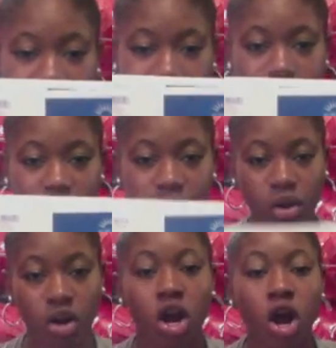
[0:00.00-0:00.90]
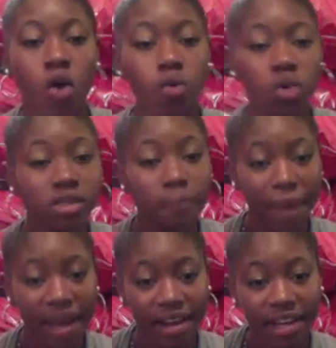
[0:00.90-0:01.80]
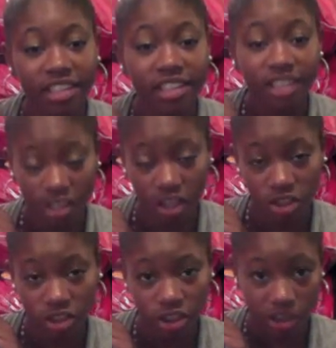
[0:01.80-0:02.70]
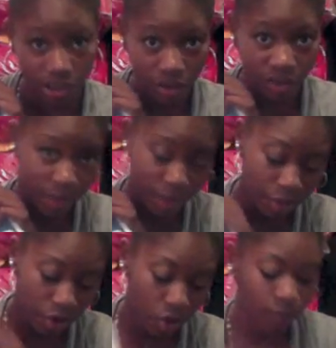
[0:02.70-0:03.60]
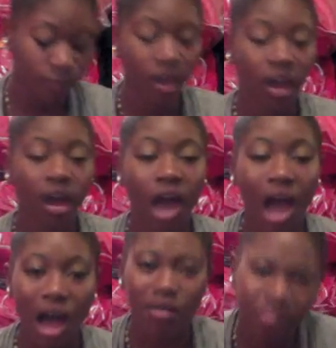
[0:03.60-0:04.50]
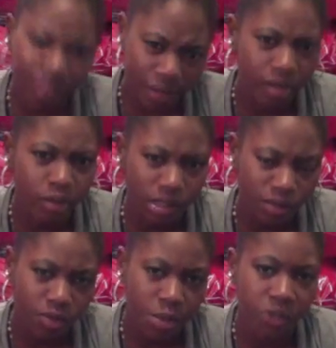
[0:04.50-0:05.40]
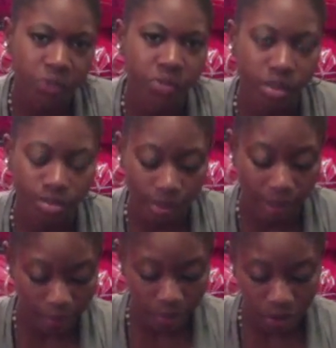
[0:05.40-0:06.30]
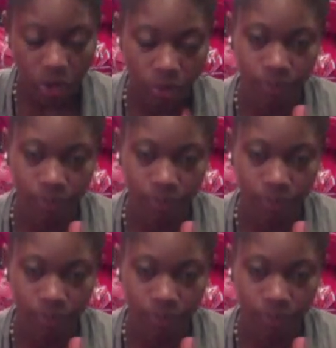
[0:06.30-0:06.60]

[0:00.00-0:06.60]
of paper, which make 600 sheets of paper. I'm a very wasteful person when it comes to paper, so